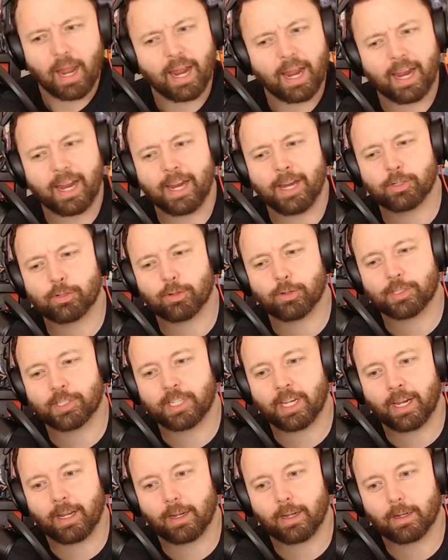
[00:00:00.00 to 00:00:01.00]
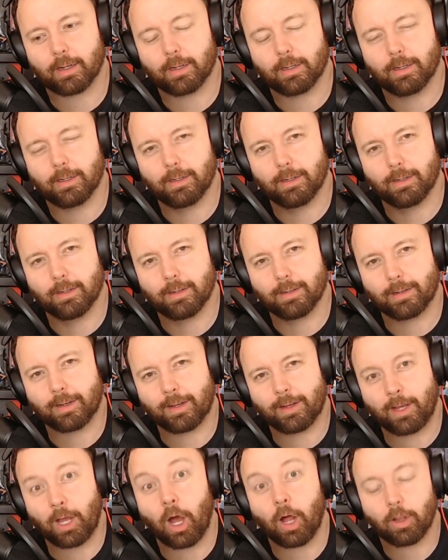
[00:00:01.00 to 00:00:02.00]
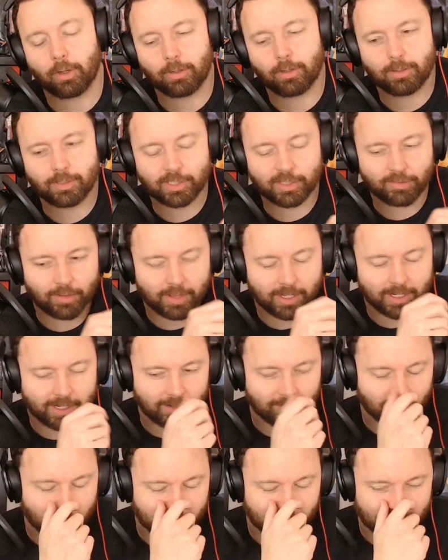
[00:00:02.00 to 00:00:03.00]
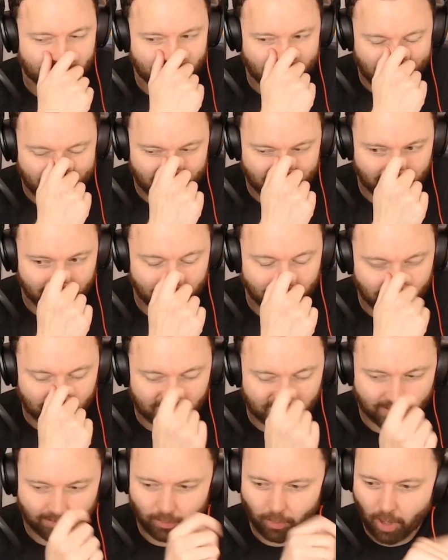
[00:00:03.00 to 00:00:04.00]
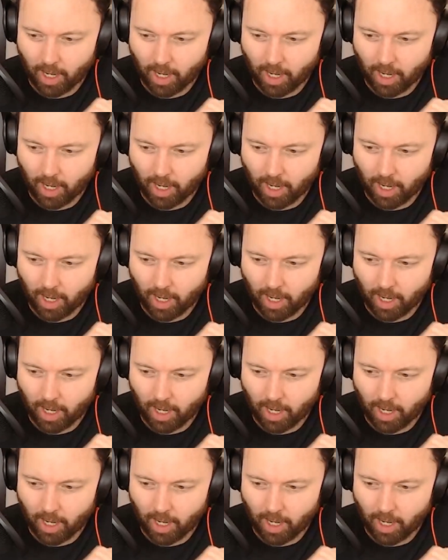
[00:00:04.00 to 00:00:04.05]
Interesting colors for the different layers of rock